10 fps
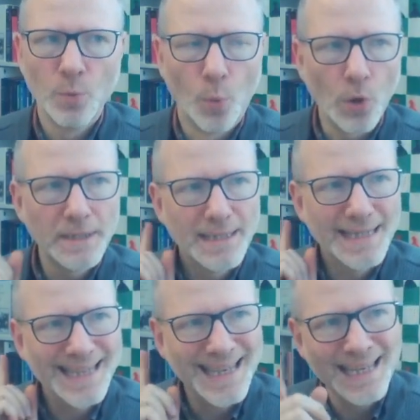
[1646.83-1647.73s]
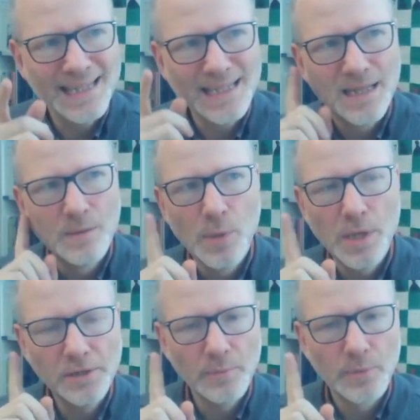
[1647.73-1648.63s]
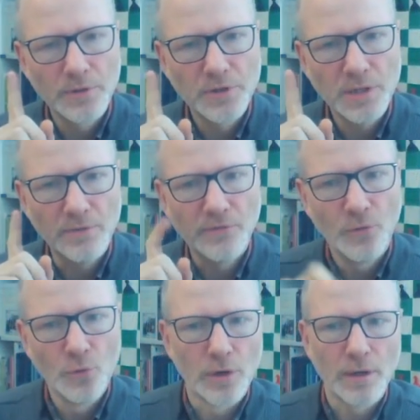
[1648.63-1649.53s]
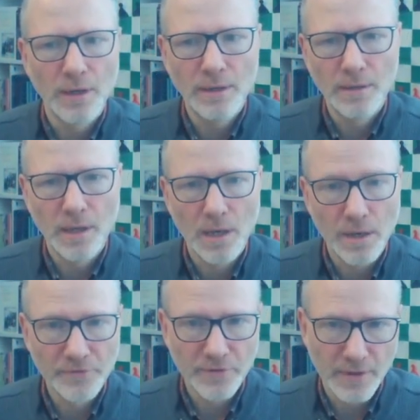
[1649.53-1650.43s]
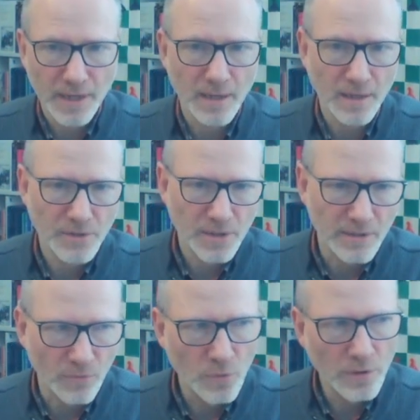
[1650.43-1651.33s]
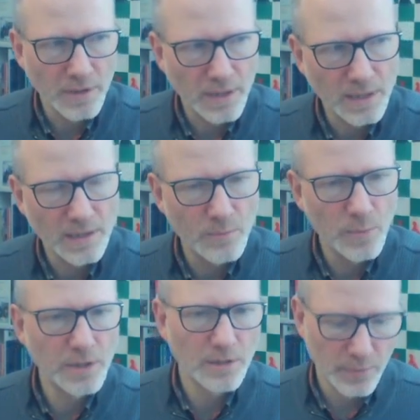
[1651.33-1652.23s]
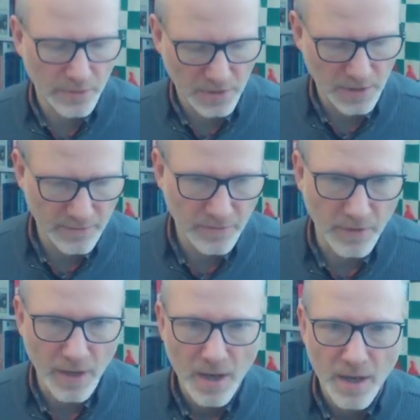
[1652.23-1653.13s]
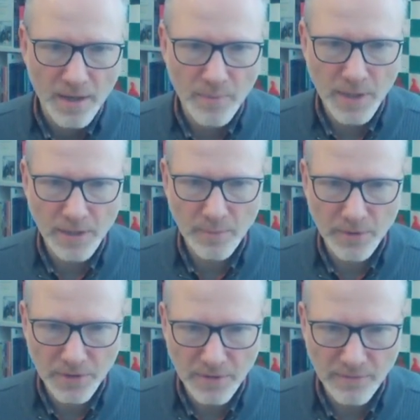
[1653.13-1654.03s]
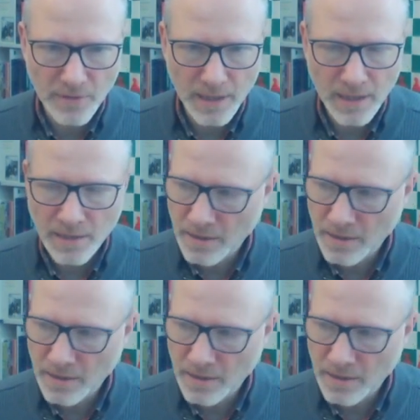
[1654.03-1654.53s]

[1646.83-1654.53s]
what is the bishop on c4 after king h7? What is the bishop on c4? The bishop on c4 is a